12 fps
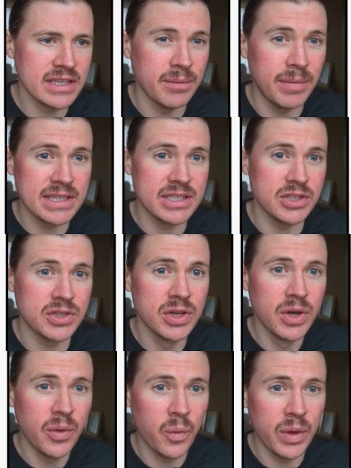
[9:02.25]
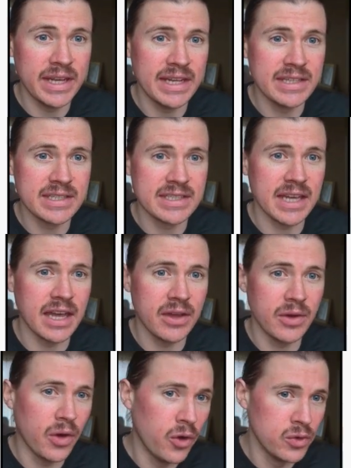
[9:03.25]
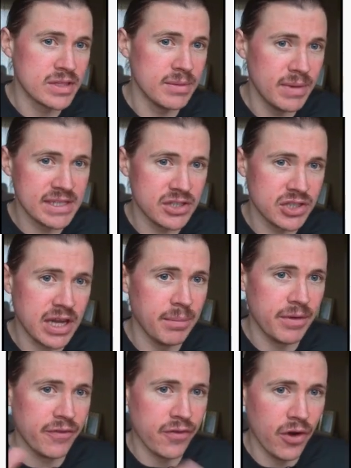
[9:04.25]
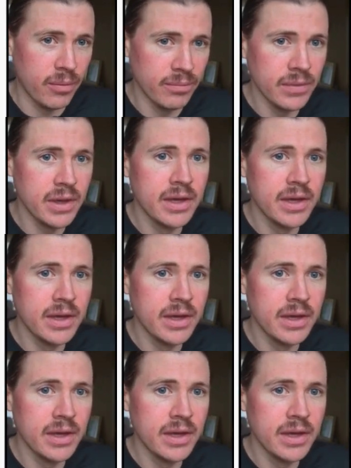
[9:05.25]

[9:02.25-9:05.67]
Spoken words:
a message, we need to say who's the message coming from,